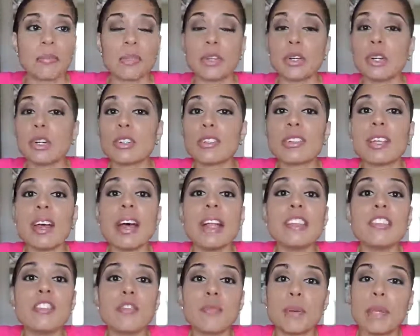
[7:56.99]
there are
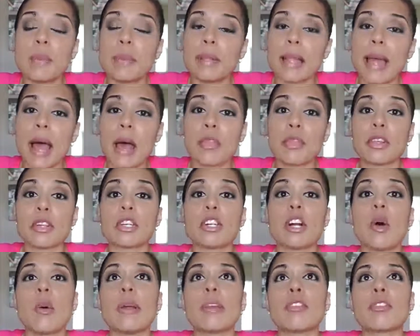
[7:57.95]
tons of people out there
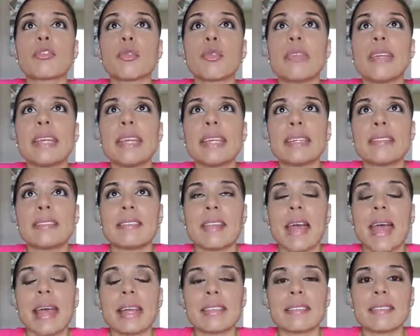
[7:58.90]
going through the
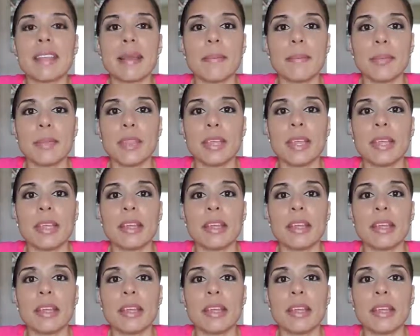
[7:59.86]
exact same